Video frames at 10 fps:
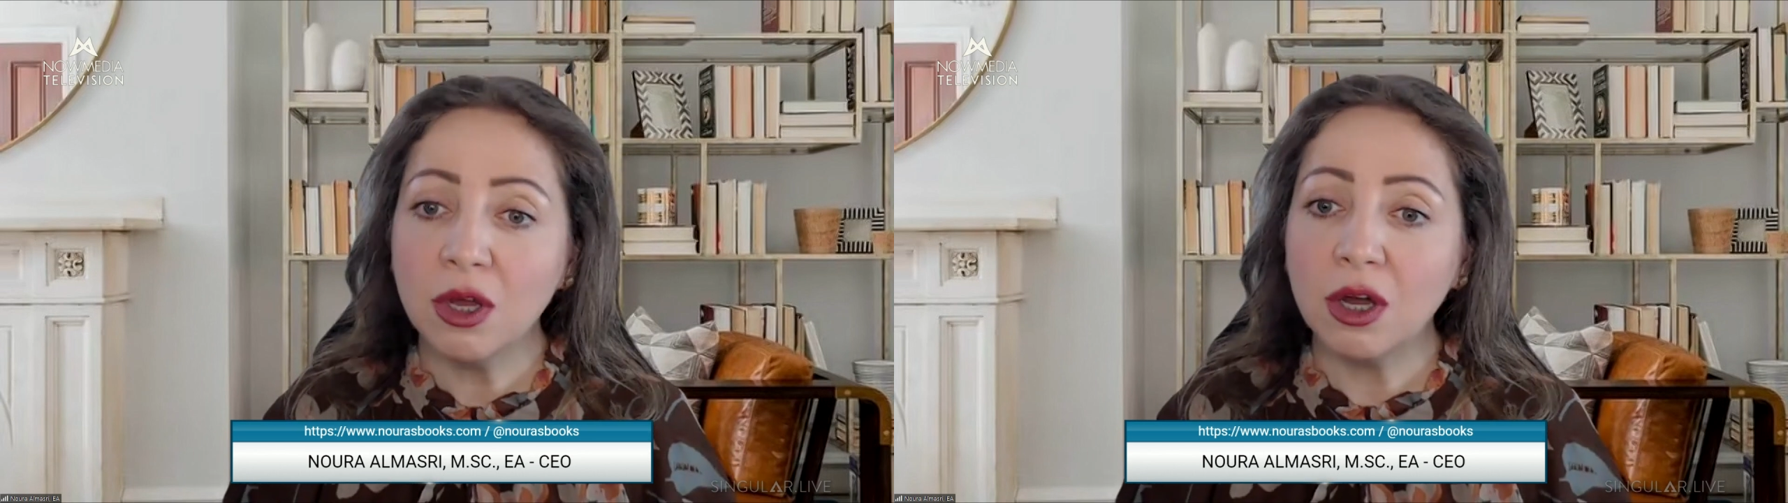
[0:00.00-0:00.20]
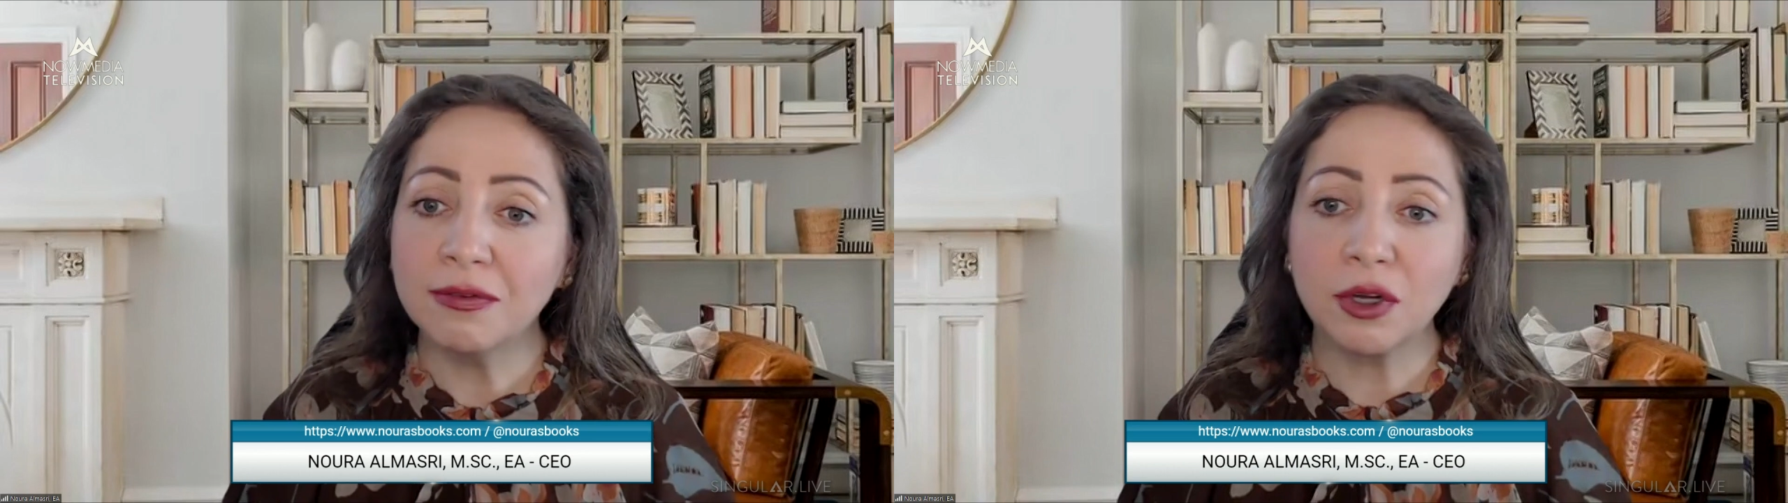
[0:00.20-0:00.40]

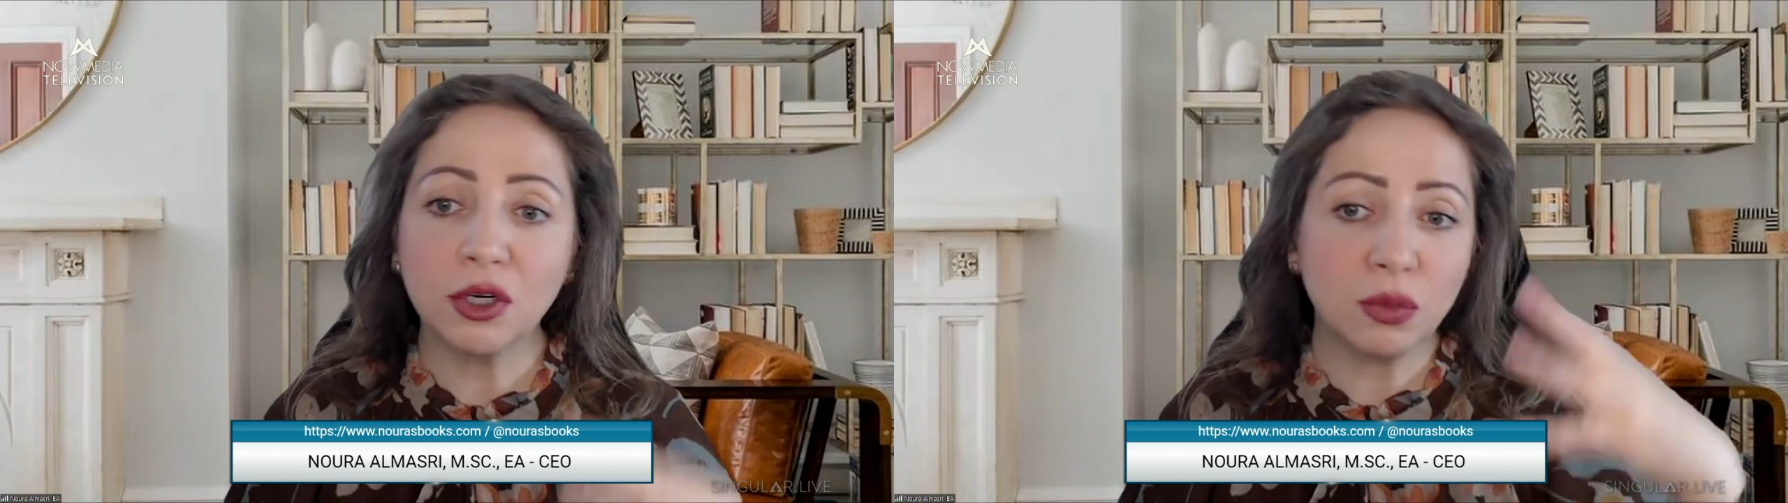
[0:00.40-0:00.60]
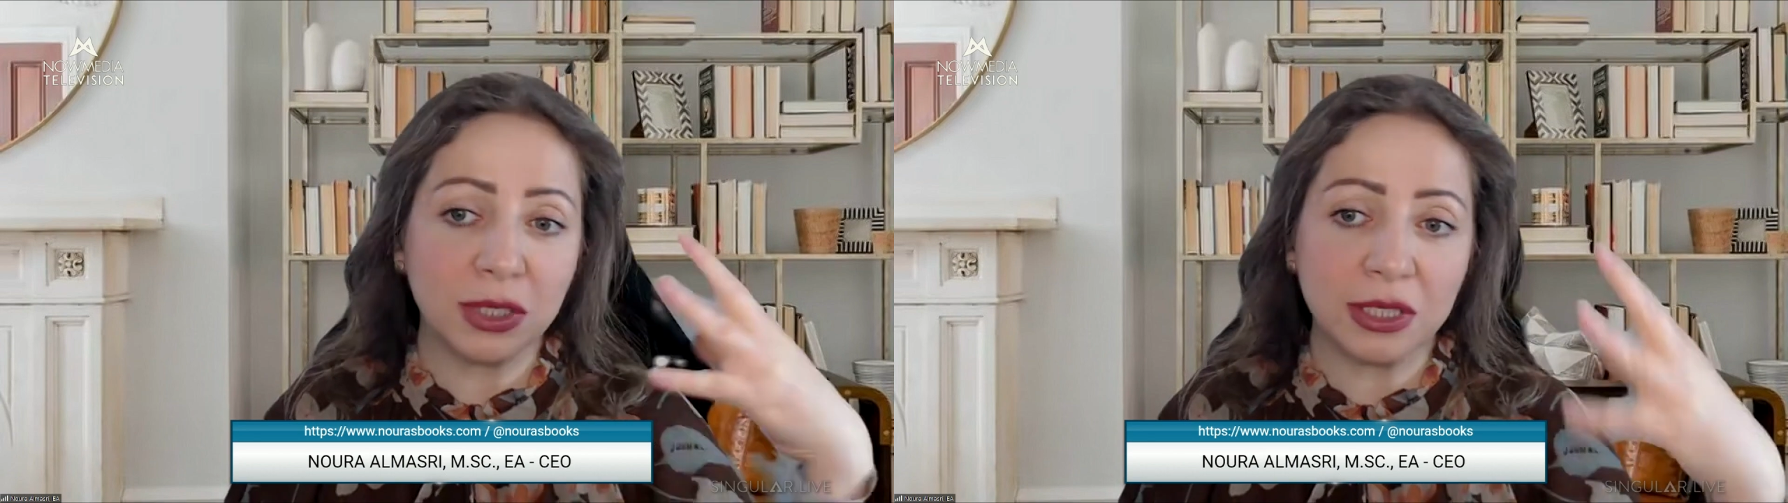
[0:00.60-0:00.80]
Of
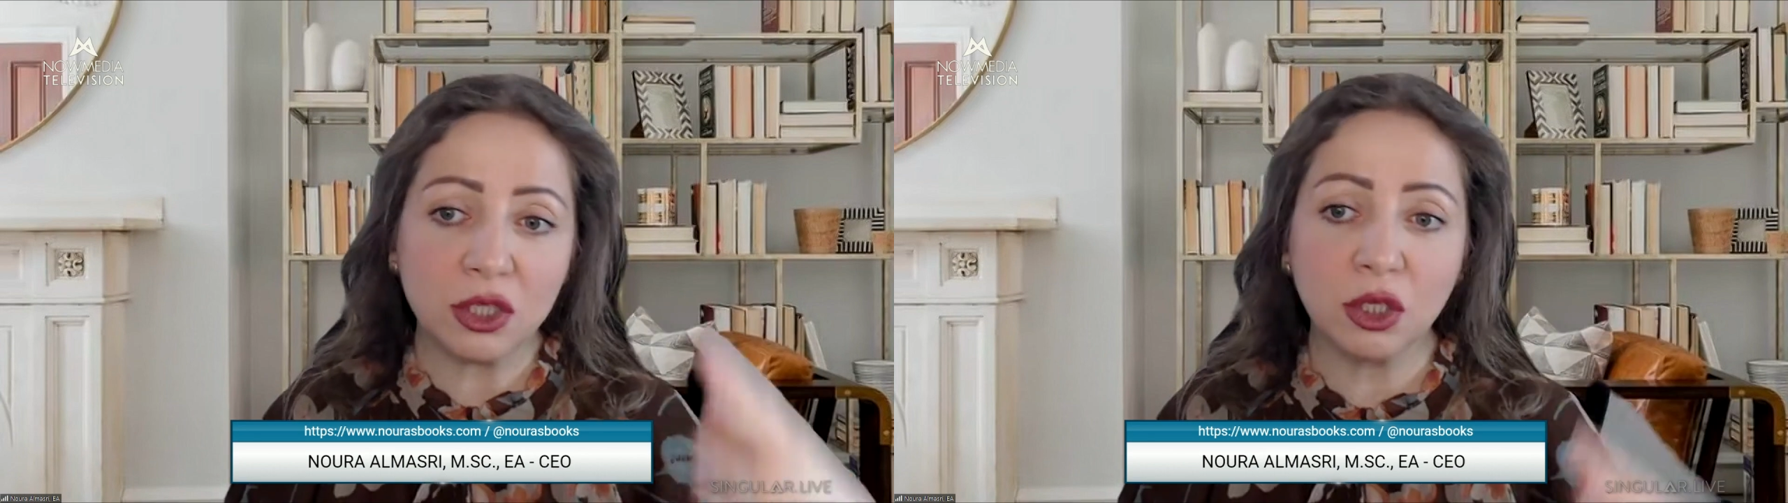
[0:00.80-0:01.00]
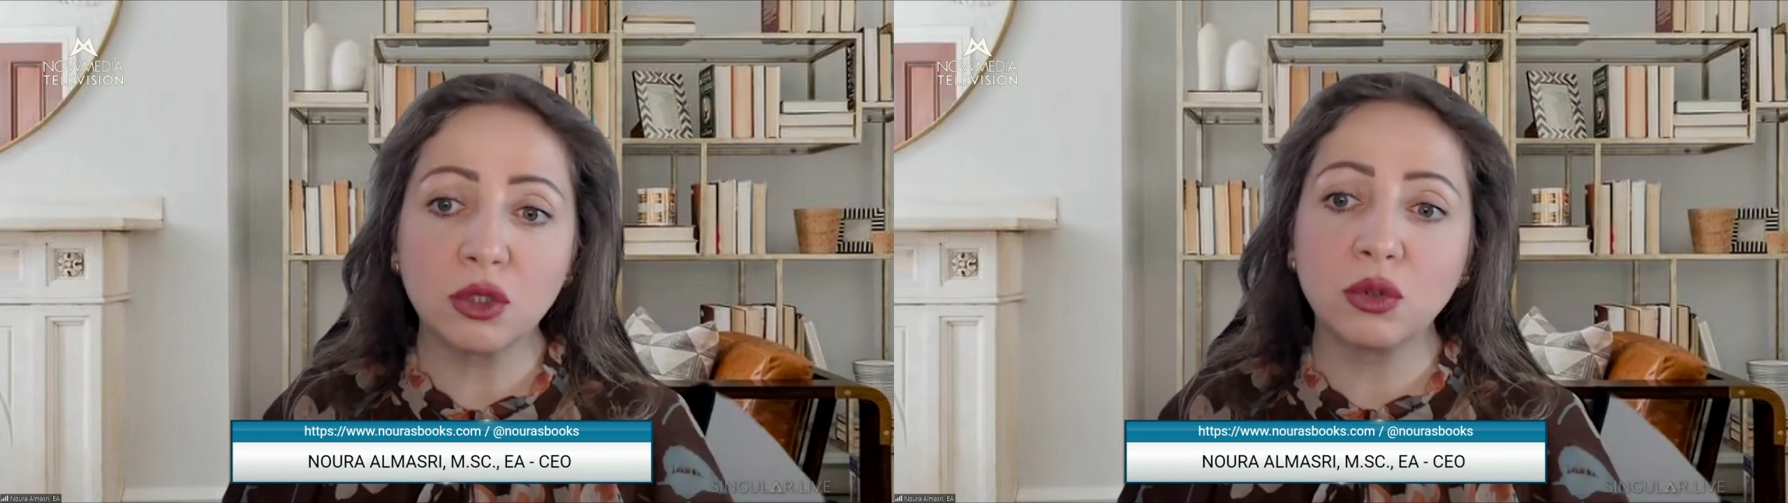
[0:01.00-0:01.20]
course, we
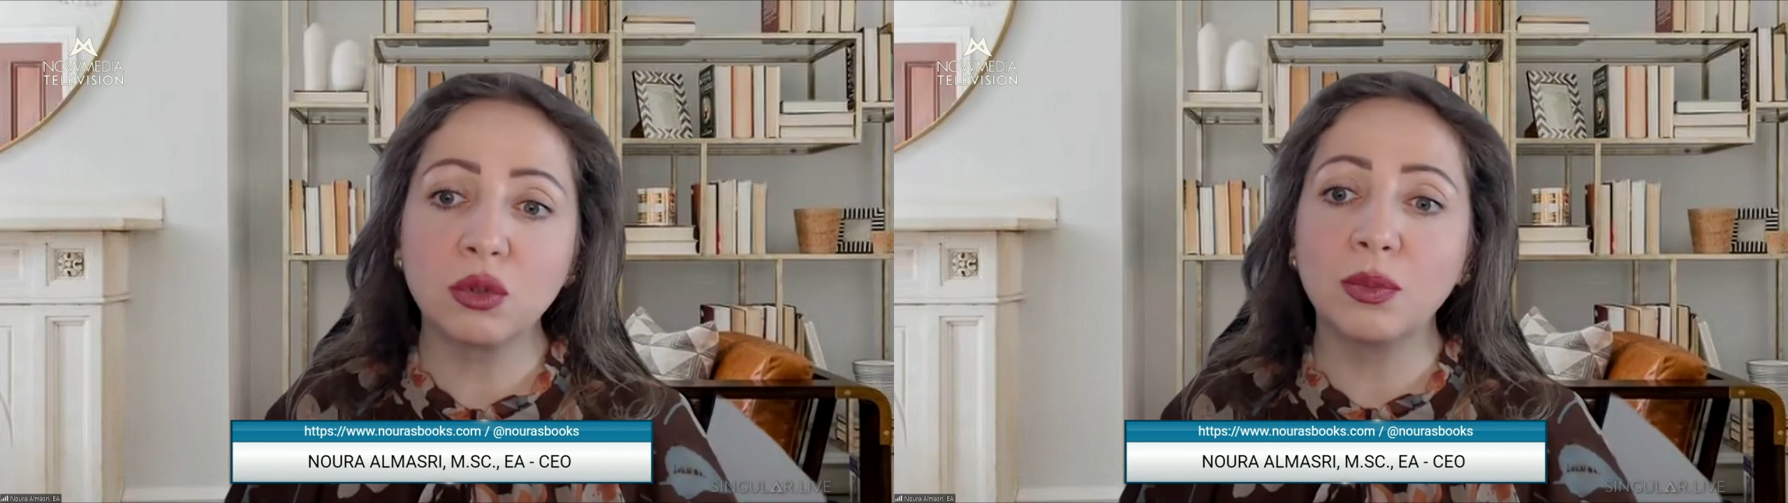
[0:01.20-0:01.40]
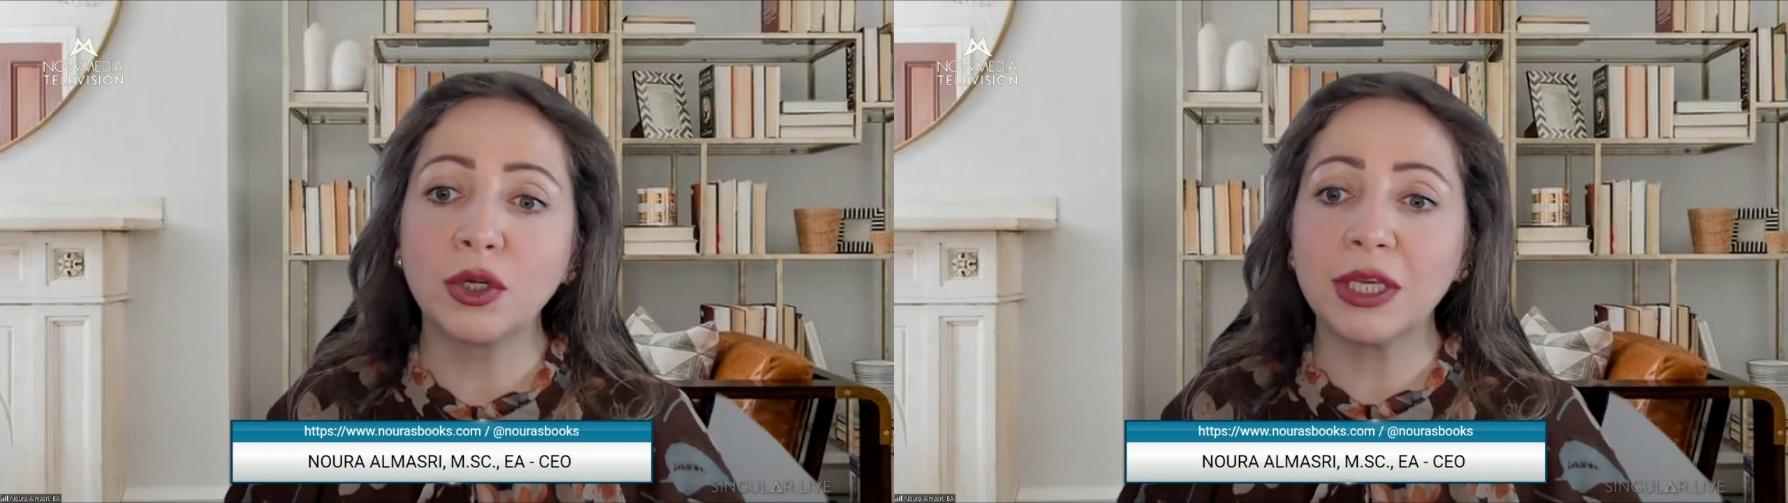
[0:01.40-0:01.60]
still do
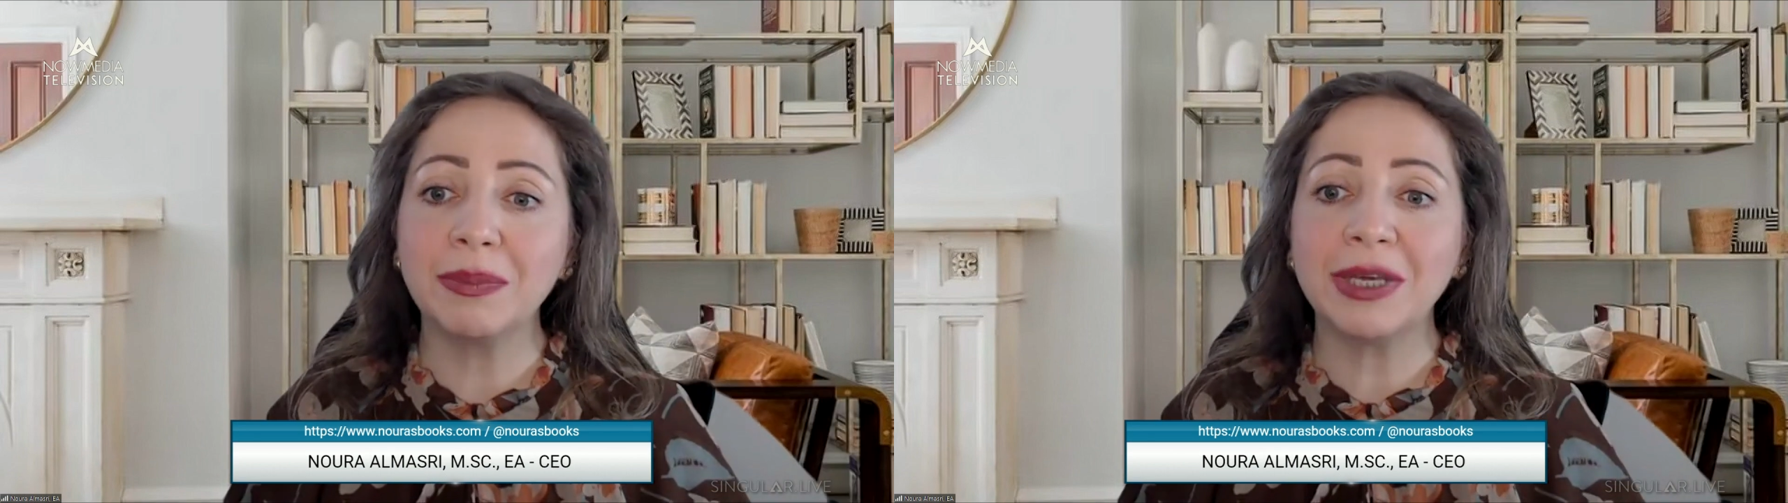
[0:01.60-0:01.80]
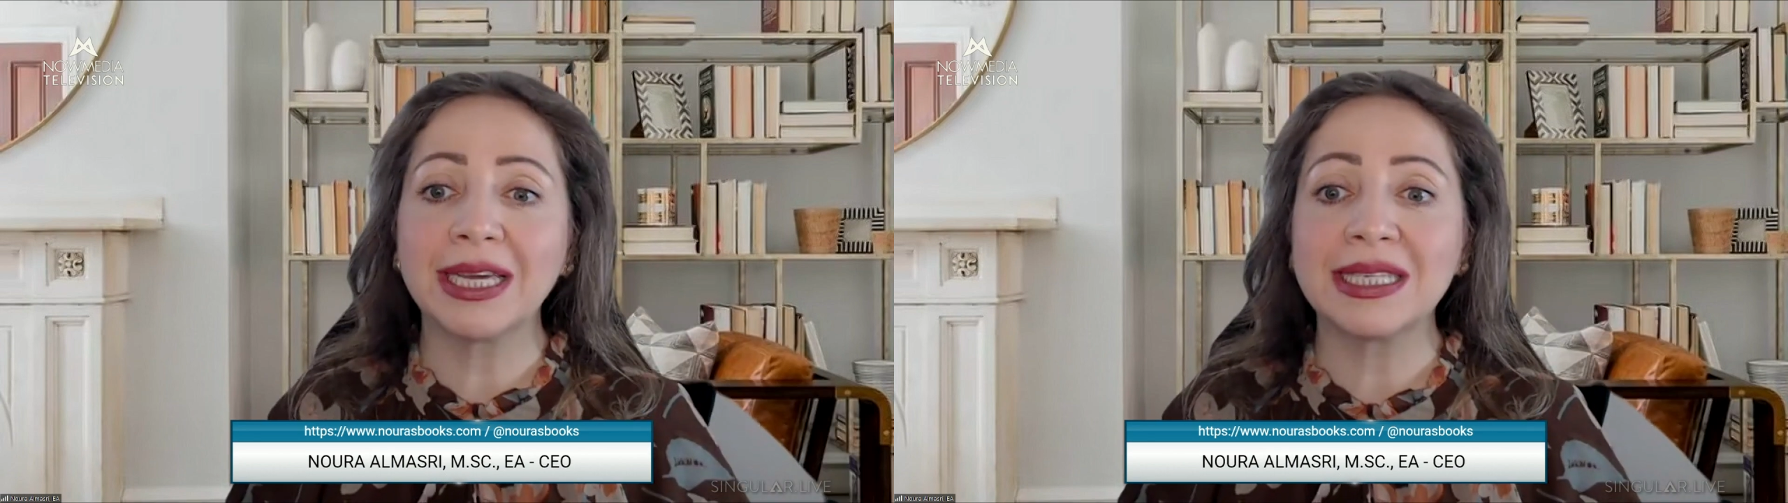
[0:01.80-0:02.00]

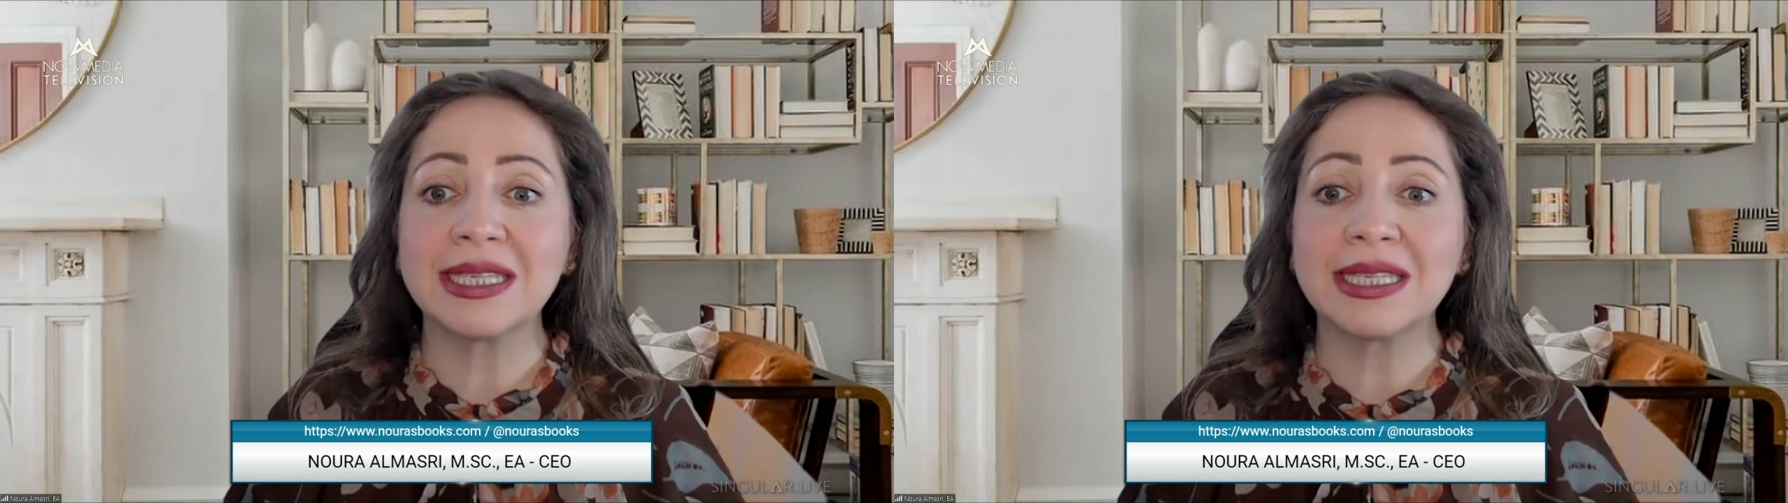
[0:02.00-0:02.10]
bookkeeping and